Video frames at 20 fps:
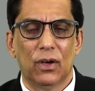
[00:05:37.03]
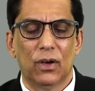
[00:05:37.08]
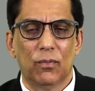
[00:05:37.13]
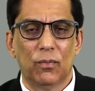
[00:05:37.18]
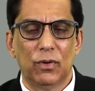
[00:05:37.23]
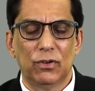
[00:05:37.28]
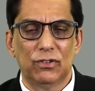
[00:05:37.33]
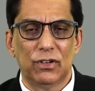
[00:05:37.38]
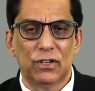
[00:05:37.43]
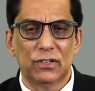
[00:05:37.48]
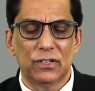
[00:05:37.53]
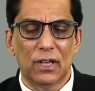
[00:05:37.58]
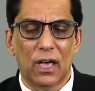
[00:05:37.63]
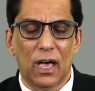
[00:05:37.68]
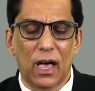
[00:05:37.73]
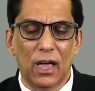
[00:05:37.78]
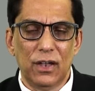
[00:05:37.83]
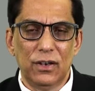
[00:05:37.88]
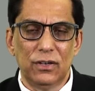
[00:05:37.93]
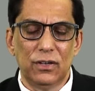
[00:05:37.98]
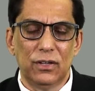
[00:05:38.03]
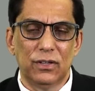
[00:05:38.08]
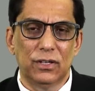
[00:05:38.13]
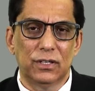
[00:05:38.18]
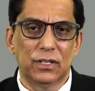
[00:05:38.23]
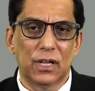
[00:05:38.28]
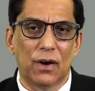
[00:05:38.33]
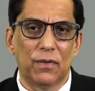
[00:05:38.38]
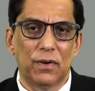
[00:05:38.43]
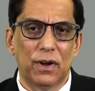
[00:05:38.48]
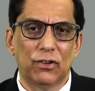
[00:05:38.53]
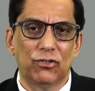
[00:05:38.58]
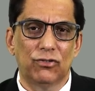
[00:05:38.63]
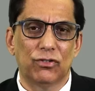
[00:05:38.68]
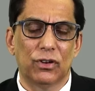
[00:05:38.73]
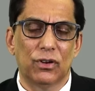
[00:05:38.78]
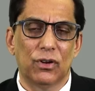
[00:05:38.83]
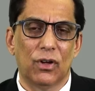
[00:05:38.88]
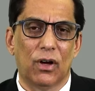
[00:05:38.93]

which is under the direction